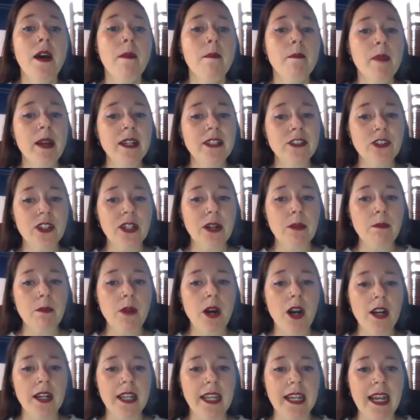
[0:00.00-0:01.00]
measuring and
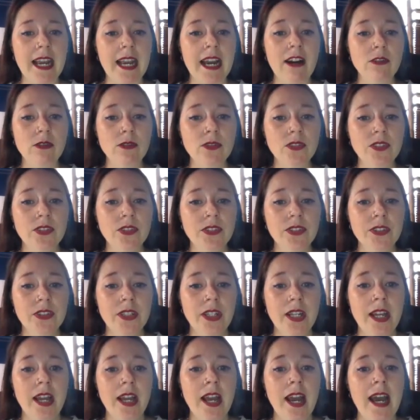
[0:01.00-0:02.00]
marking out,
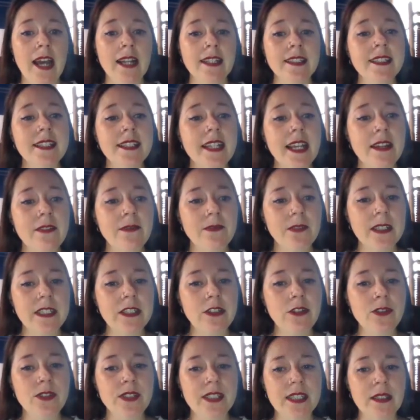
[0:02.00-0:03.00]
and safely
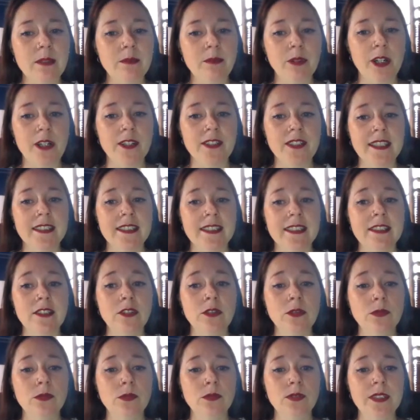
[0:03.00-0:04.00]
using the processes,
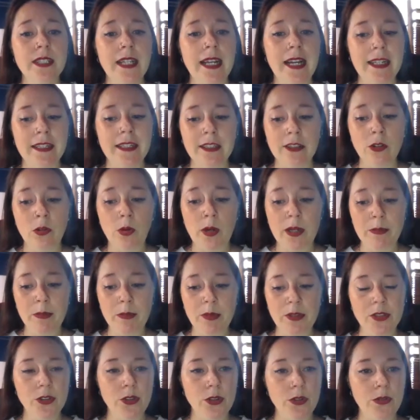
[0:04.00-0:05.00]
tools, and
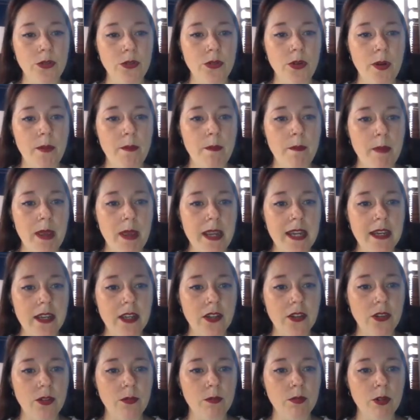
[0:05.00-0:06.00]
equipment to
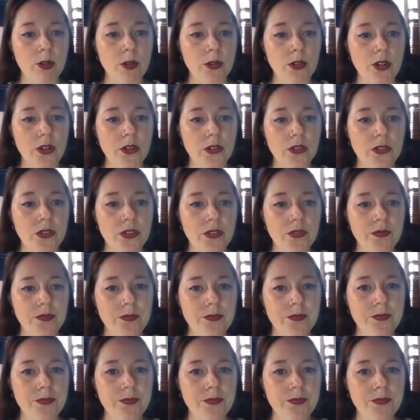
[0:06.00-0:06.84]
make the product.